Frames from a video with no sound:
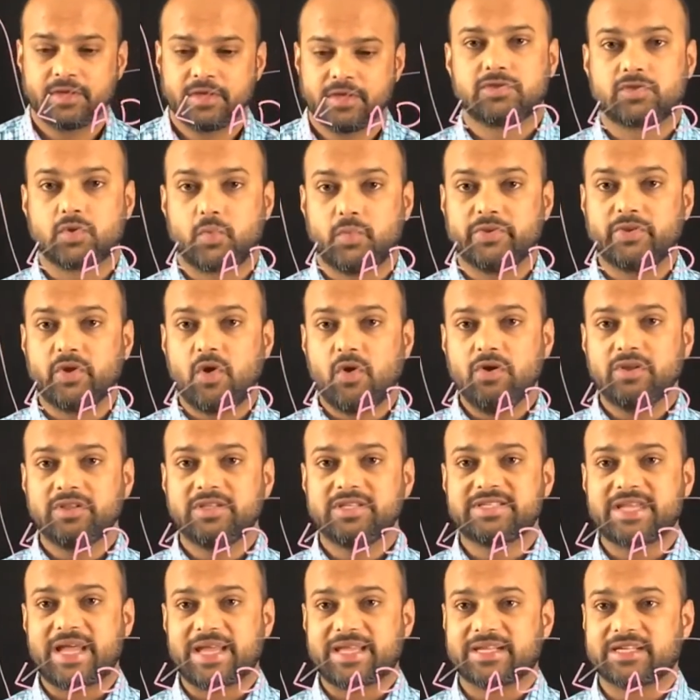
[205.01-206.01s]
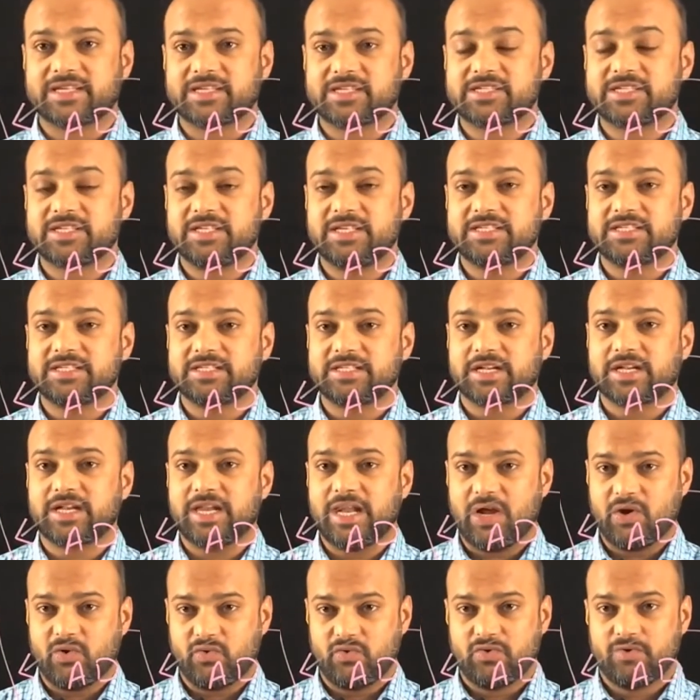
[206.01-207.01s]
So with all these identities in the
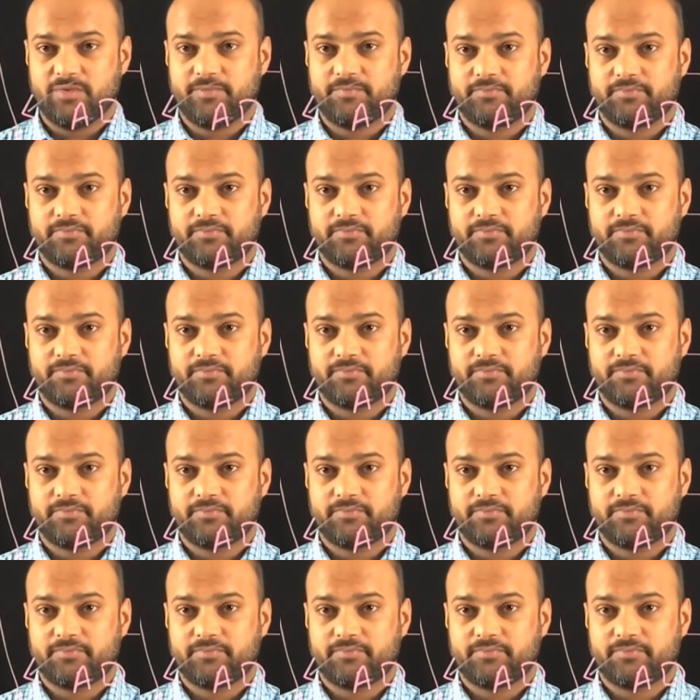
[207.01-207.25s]
cloud,